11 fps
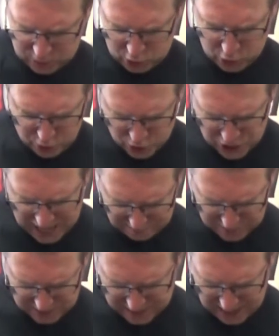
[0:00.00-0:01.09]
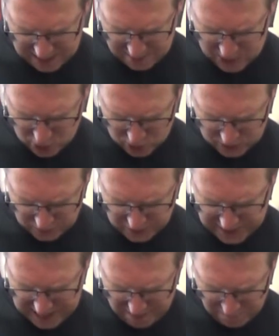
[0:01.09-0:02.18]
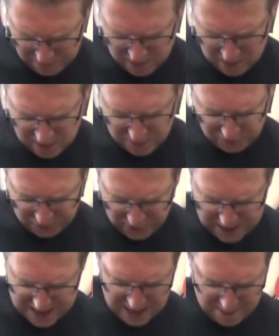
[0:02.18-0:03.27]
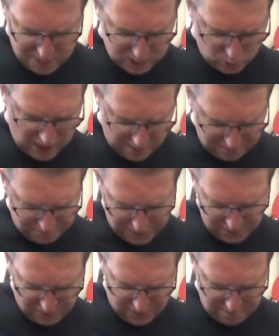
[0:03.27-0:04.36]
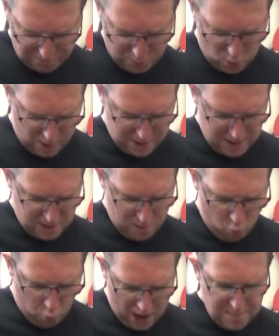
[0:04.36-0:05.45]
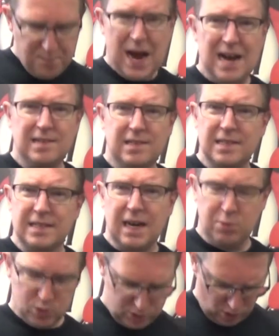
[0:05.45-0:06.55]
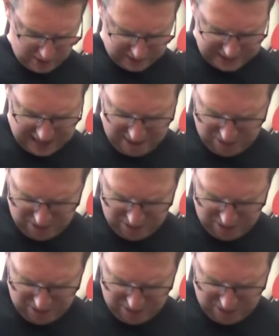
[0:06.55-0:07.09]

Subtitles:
Two shapes that are going to be useful here. The fret numbers, we're up the fretboard, one past the double dots at